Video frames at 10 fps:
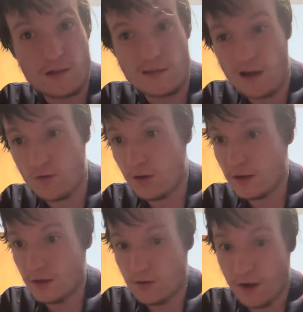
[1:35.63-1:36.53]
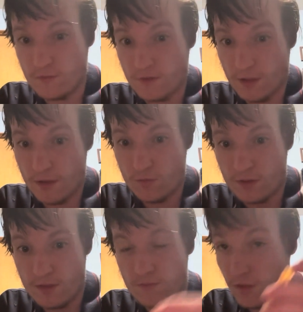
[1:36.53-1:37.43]
down on here. I feel like
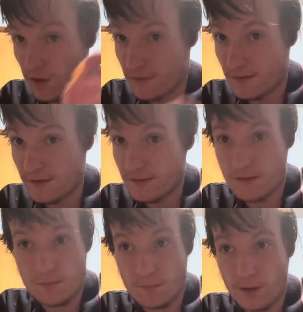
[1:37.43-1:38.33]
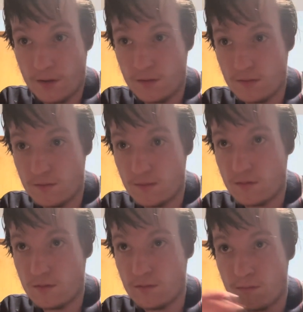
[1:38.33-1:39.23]
with the velocity, this
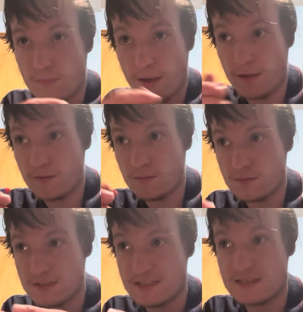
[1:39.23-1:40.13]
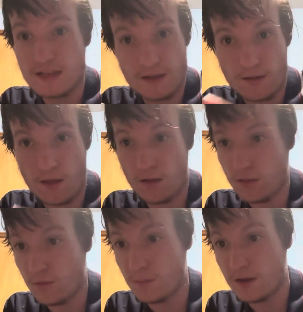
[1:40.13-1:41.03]
might sting a
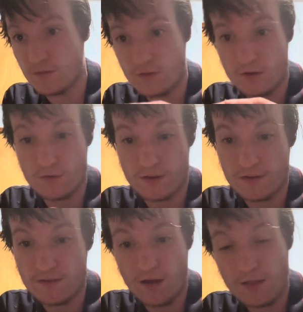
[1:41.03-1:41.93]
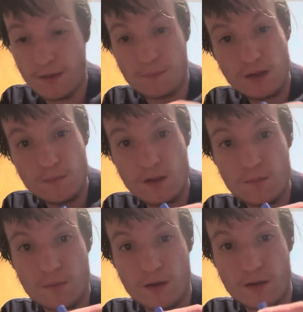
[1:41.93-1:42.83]
little bit if you do it. It's not like BB,
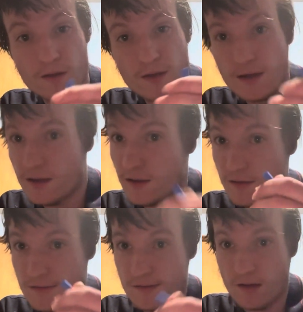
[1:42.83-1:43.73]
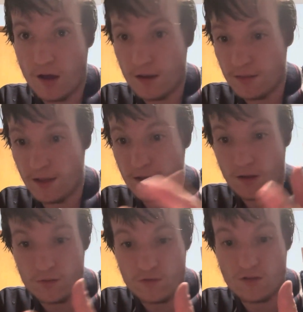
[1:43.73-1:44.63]
but it is not like
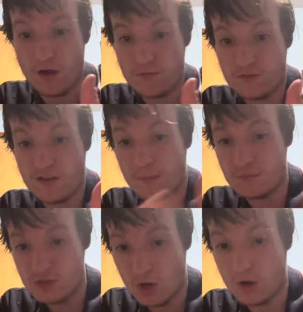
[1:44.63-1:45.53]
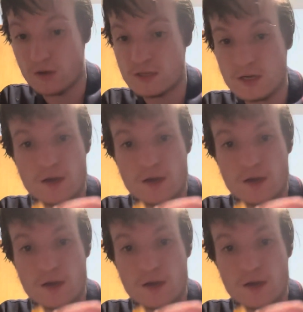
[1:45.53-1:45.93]
a soft tip dart